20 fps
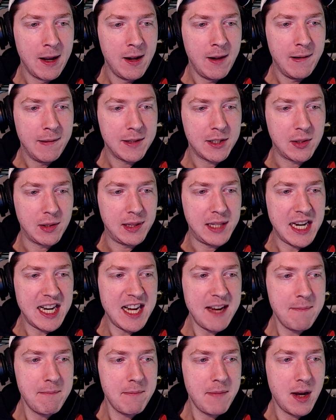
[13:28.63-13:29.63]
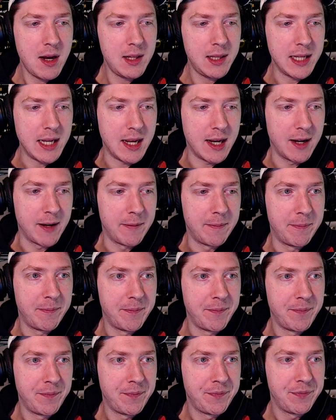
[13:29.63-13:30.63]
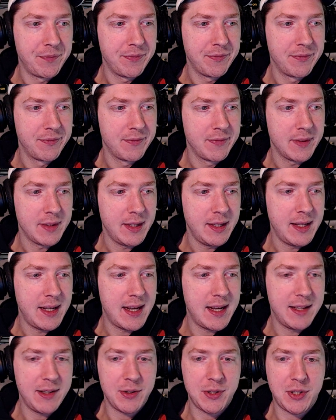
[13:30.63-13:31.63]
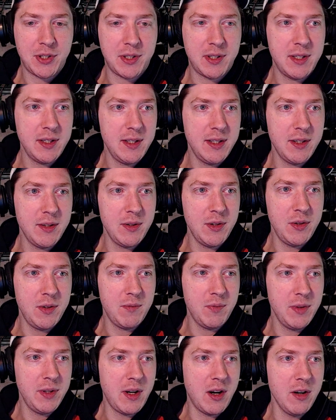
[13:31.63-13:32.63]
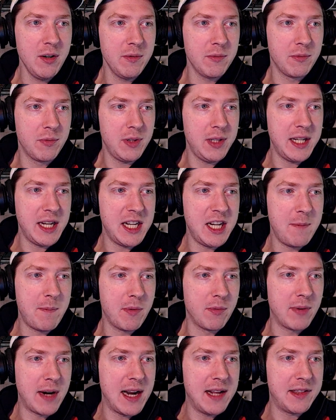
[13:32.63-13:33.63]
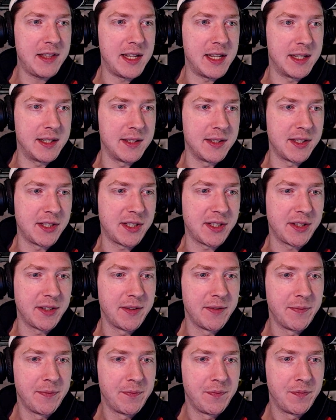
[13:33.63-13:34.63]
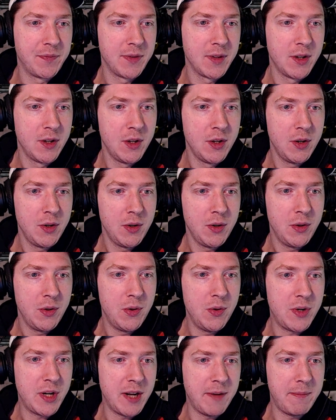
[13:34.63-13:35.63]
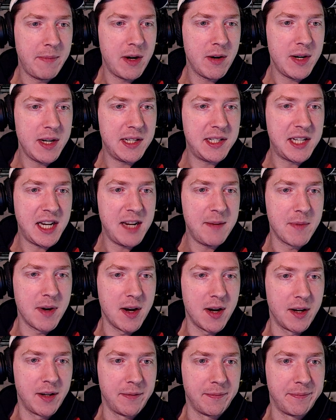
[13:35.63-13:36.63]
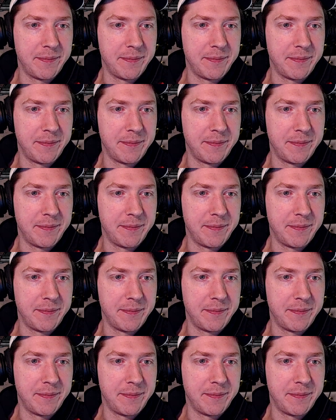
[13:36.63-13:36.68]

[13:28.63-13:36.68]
So Lady Malia. There aren't really any Baratheons who can marry Daemon.